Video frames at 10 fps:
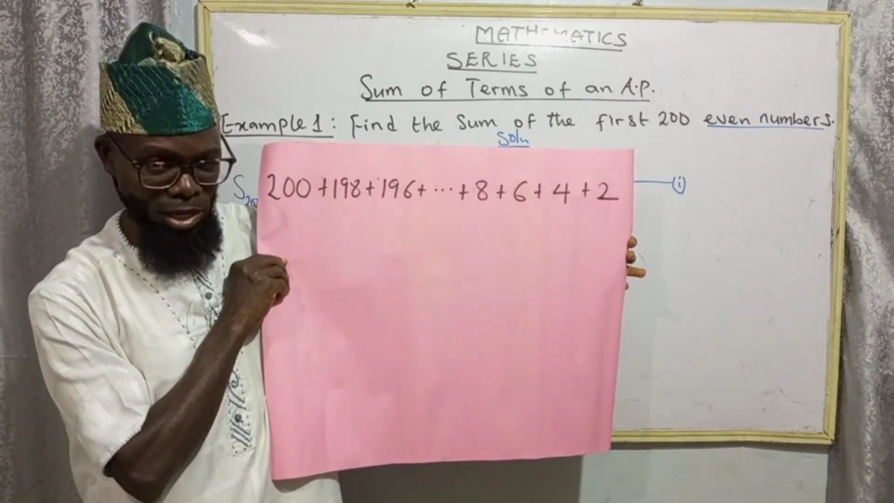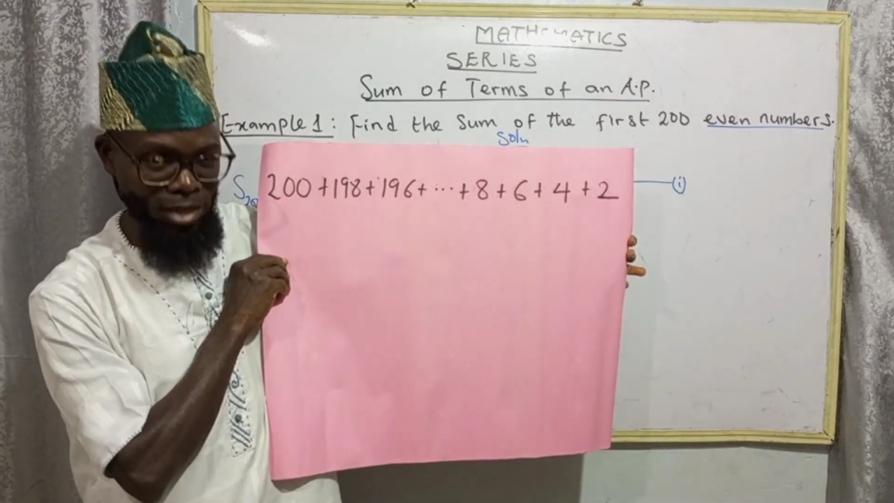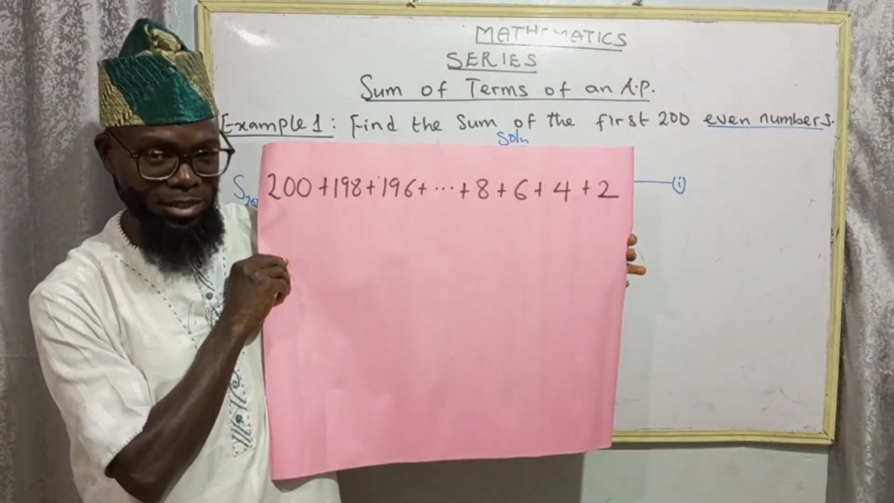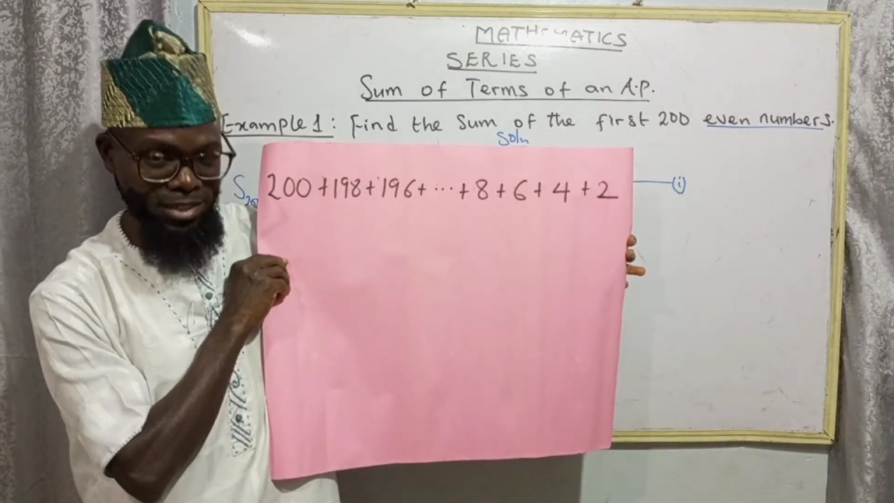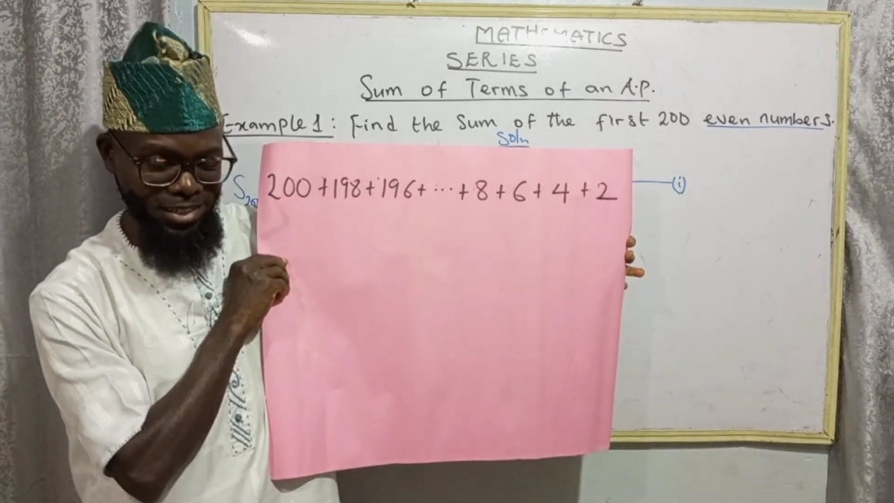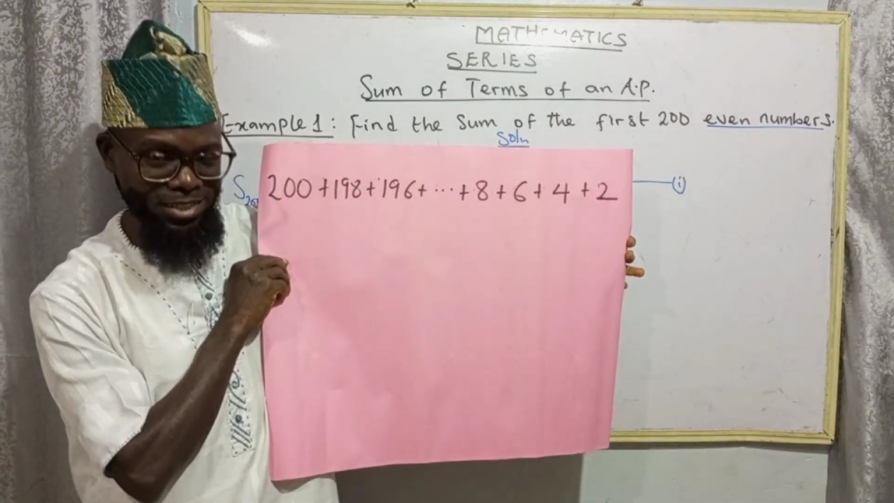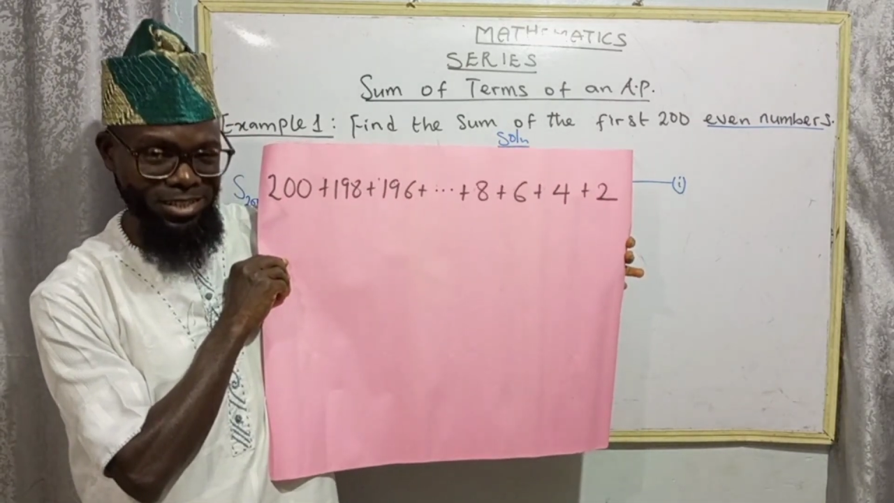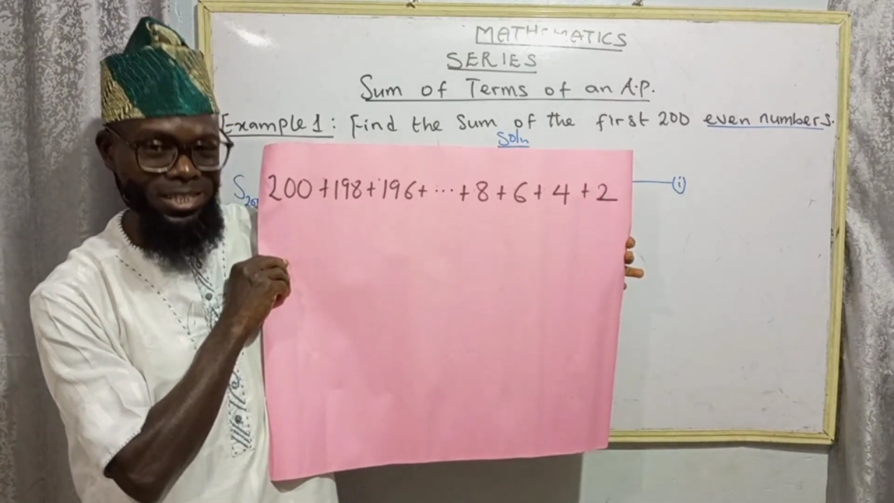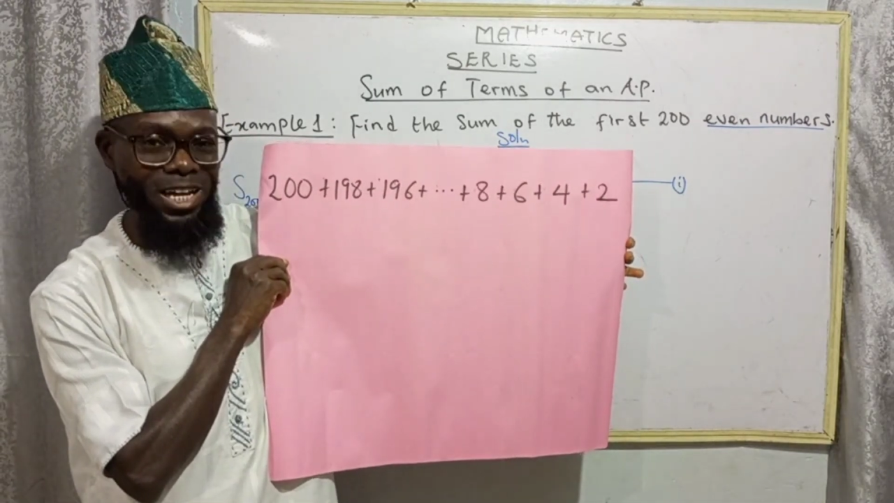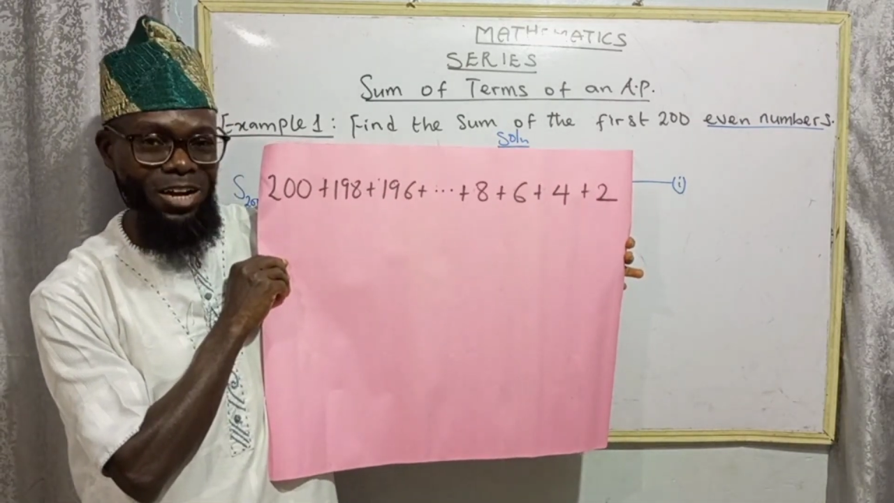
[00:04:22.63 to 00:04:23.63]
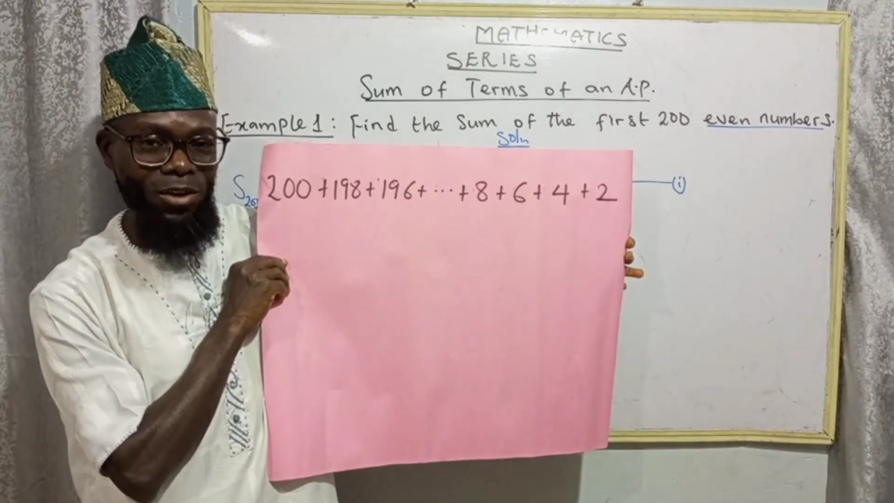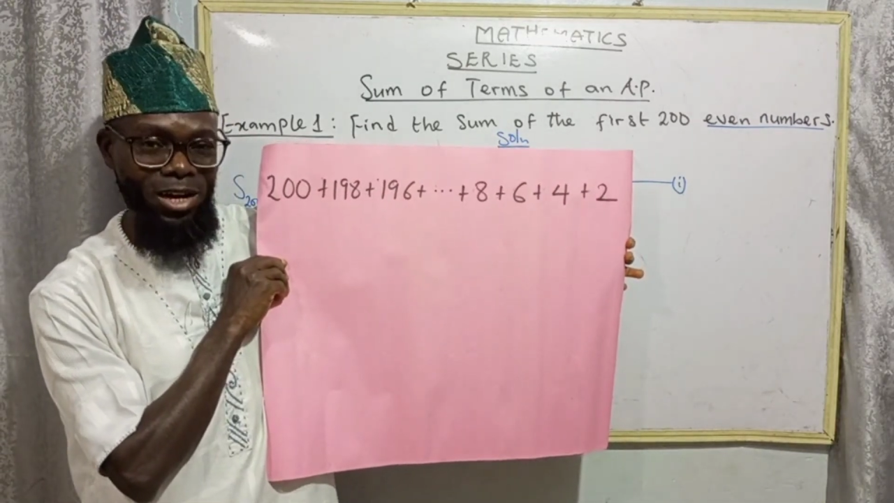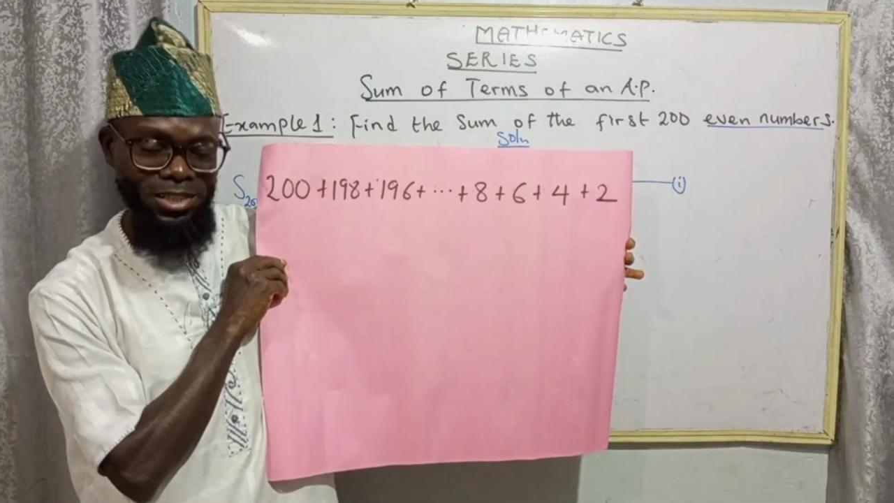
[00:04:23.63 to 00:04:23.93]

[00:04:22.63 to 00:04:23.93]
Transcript: And this is our